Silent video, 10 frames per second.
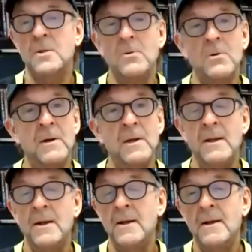story,
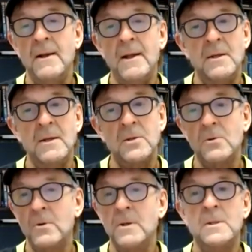and the
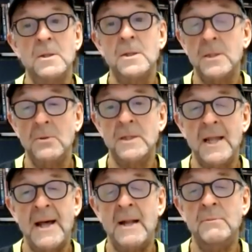story's just so
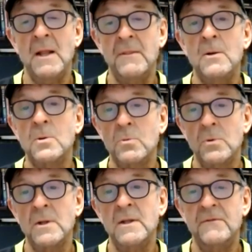sad. But I thought it was
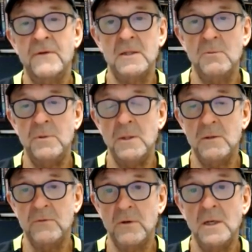
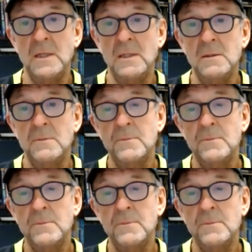really writing.